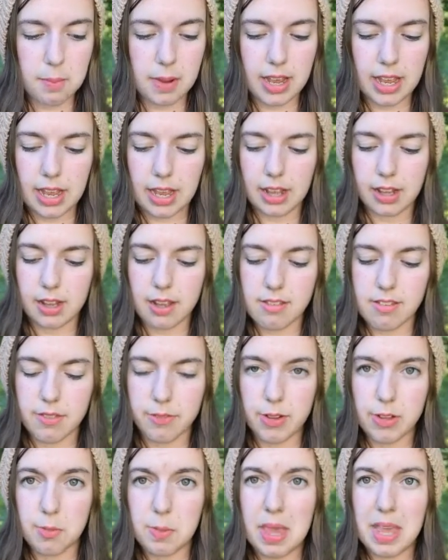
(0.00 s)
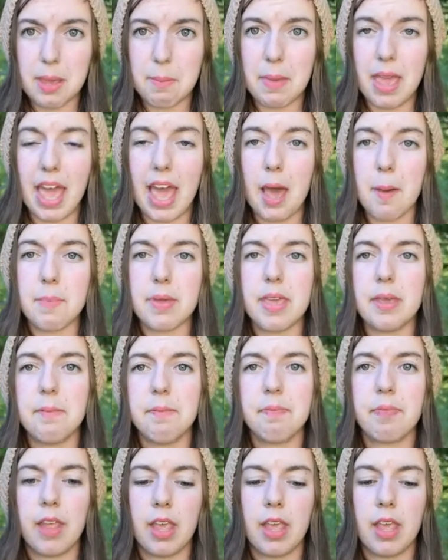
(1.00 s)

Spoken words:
my list of what's making me happy